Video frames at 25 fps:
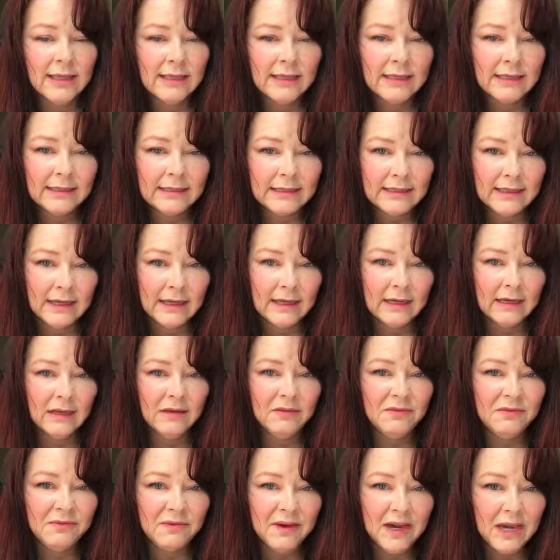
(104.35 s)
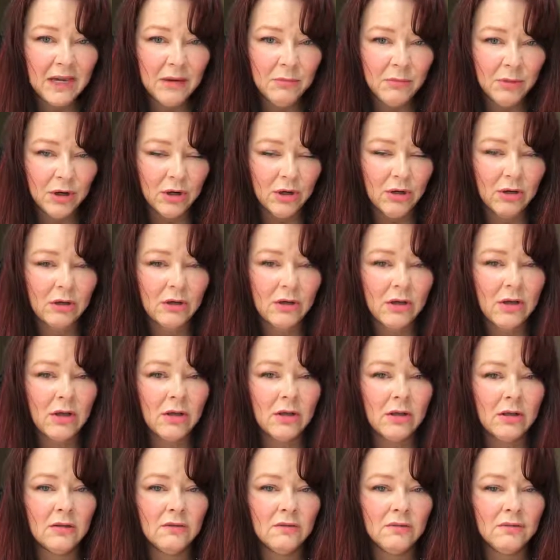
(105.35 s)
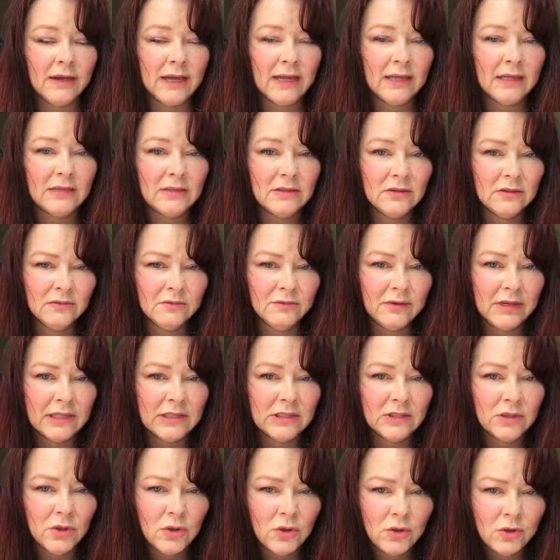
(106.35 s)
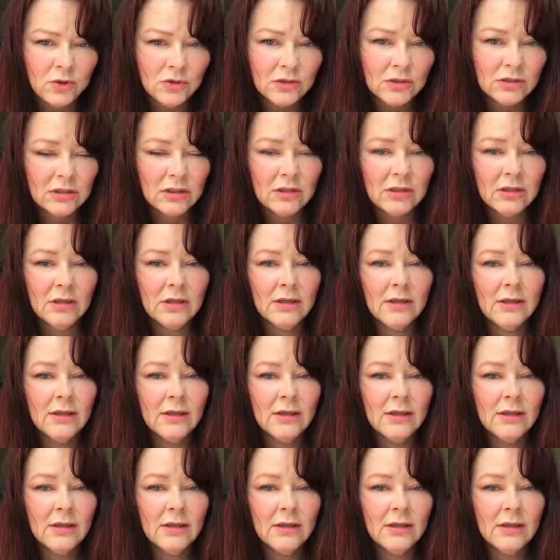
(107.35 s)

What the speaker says: contain a fiber called viscose.